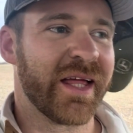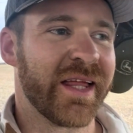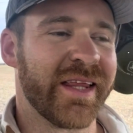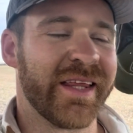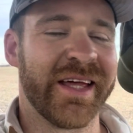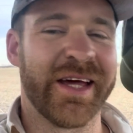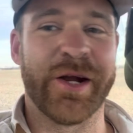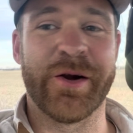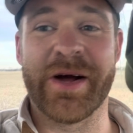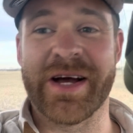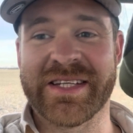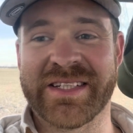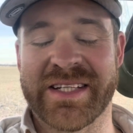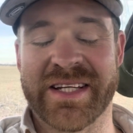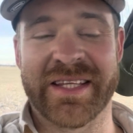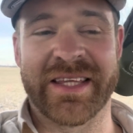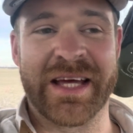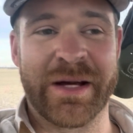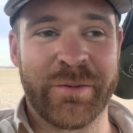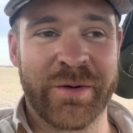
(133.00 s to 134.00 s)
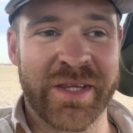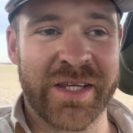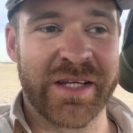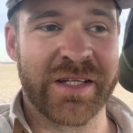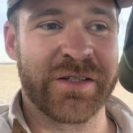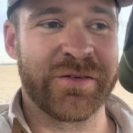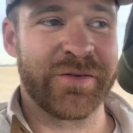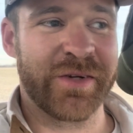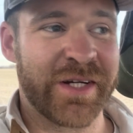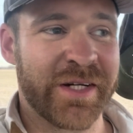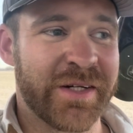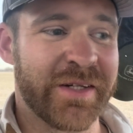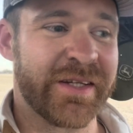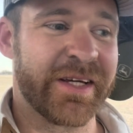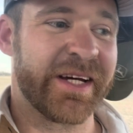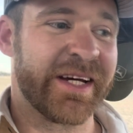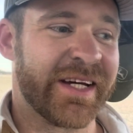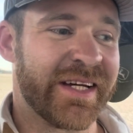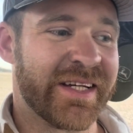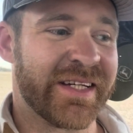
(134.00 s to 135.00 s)
the interesting thing with this field
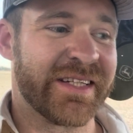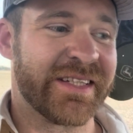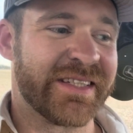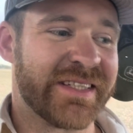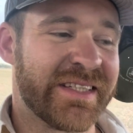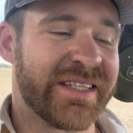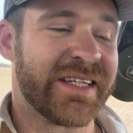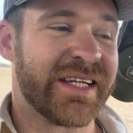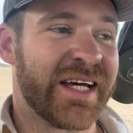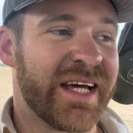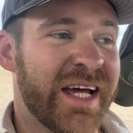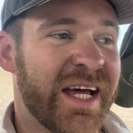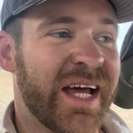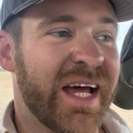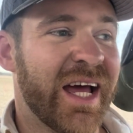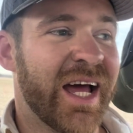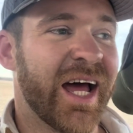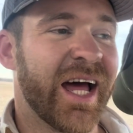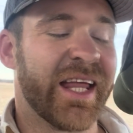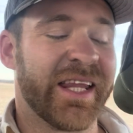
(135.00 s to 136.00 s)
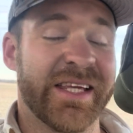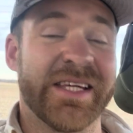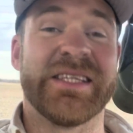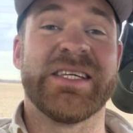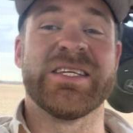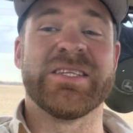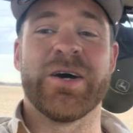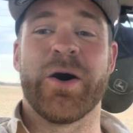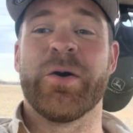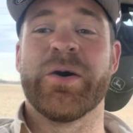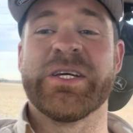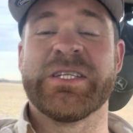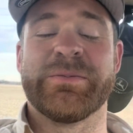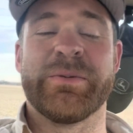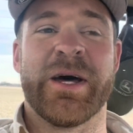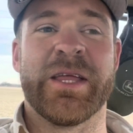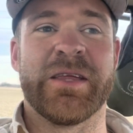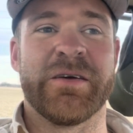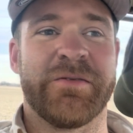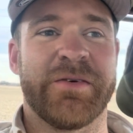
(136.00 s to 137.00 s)
is this has always
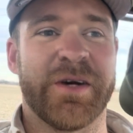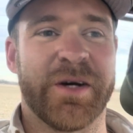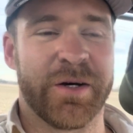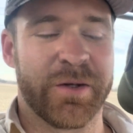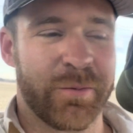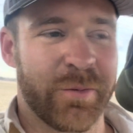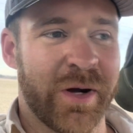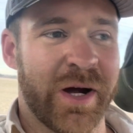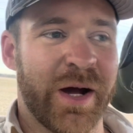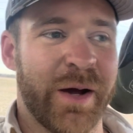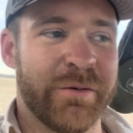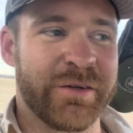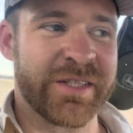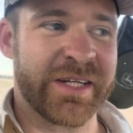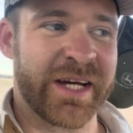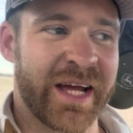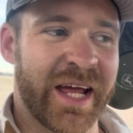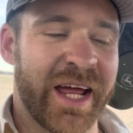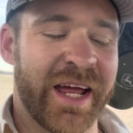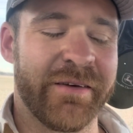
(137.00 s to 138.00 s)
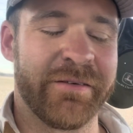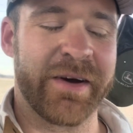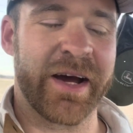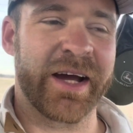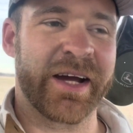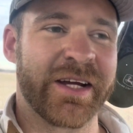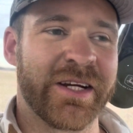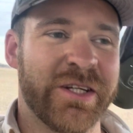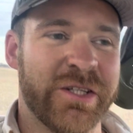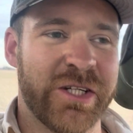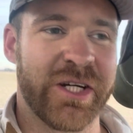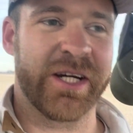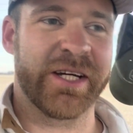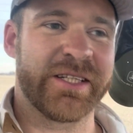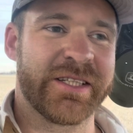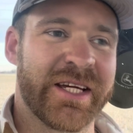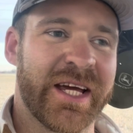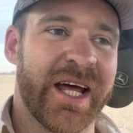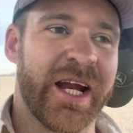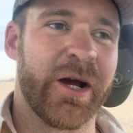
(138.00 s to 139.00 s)
been the field where I was like, if I could just
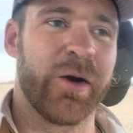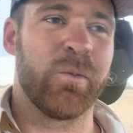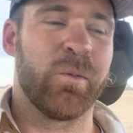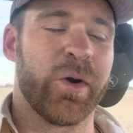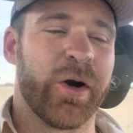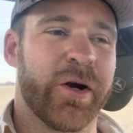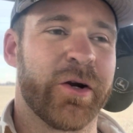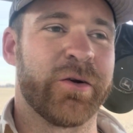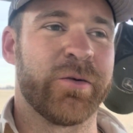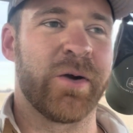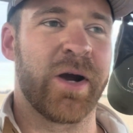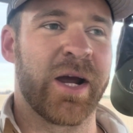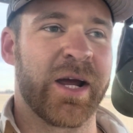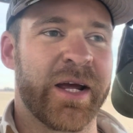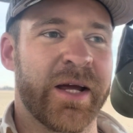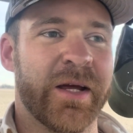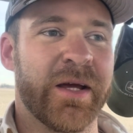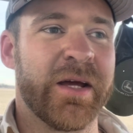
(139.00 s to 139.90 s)
get it worked right,